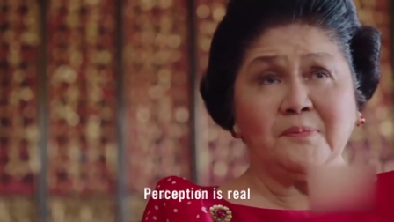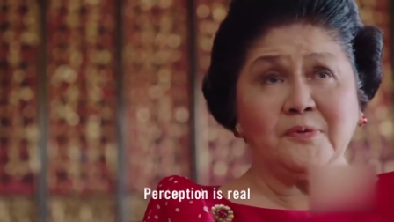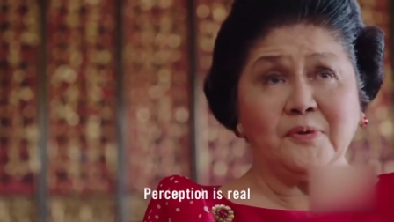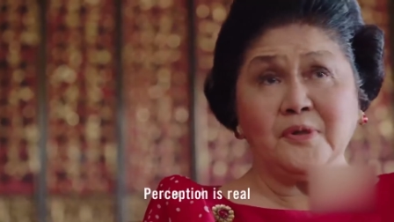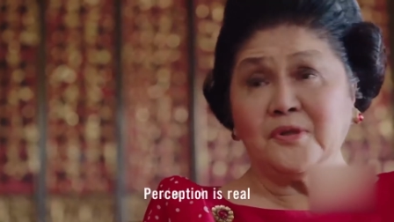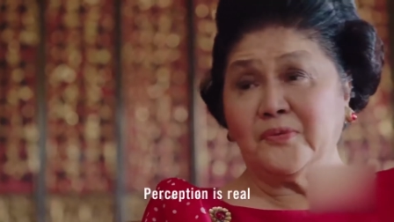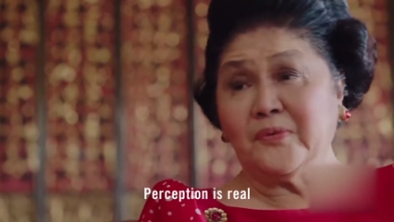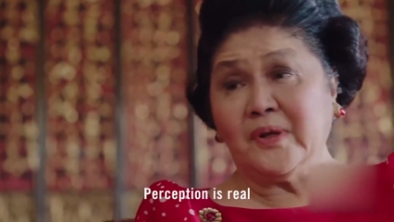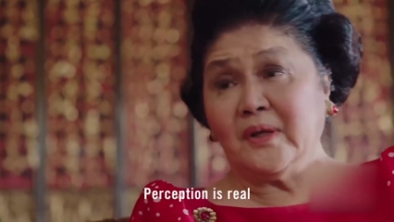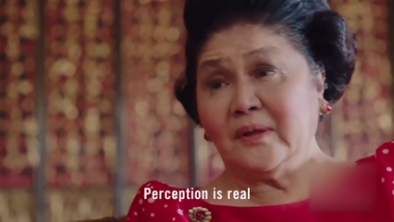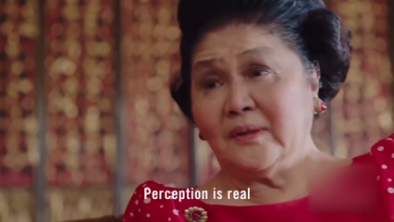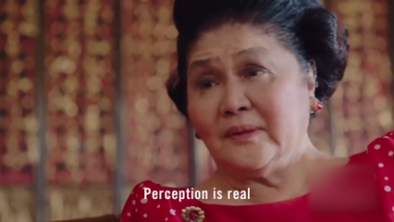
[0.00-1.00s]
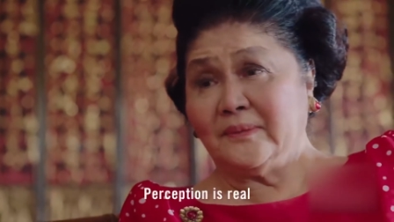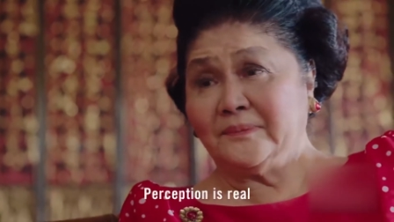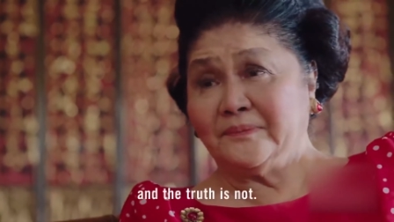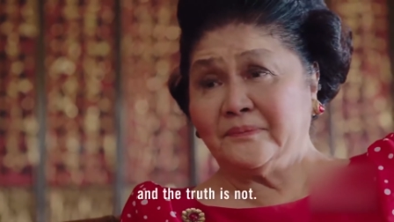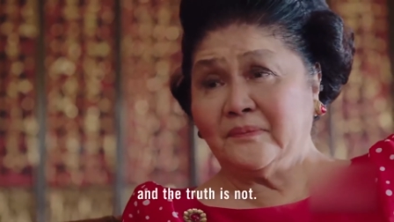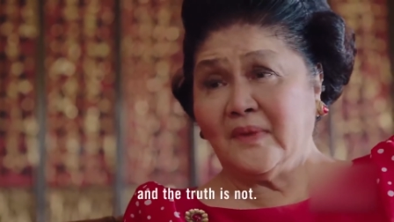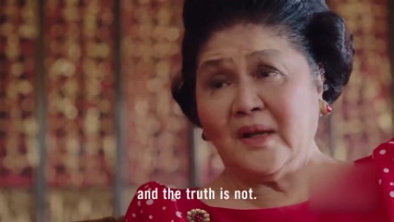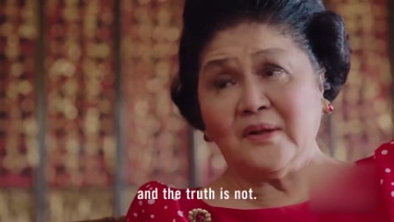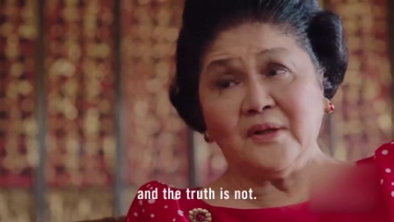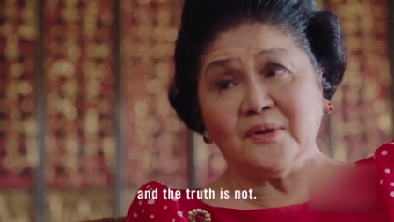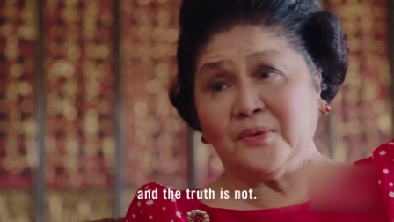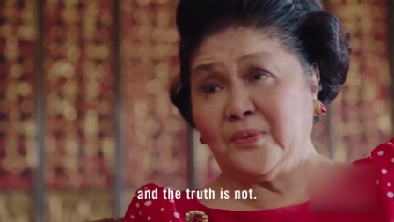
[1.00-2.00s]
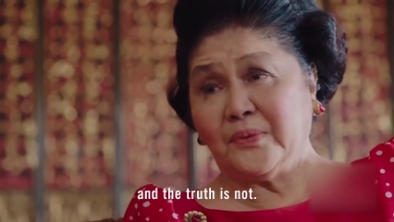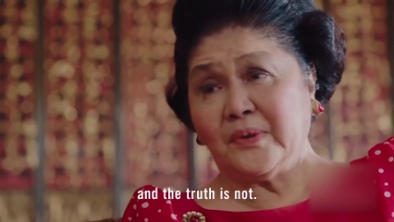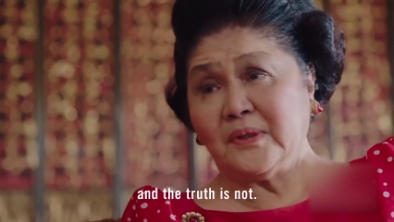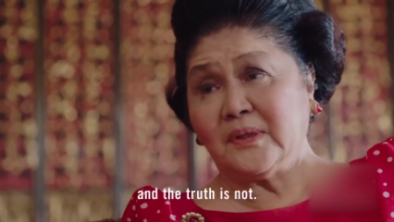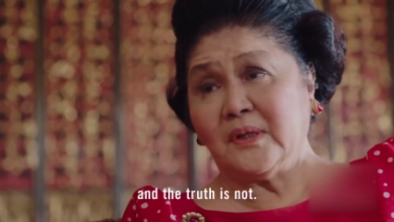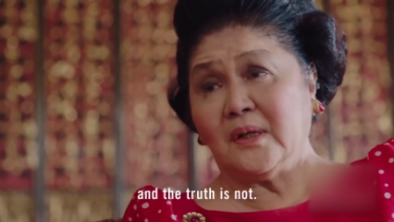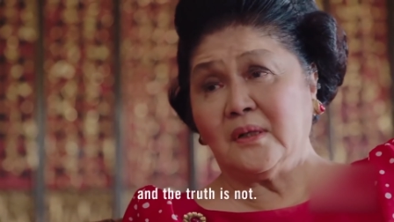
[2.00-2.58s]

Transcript: confirmed that they just share the same last name.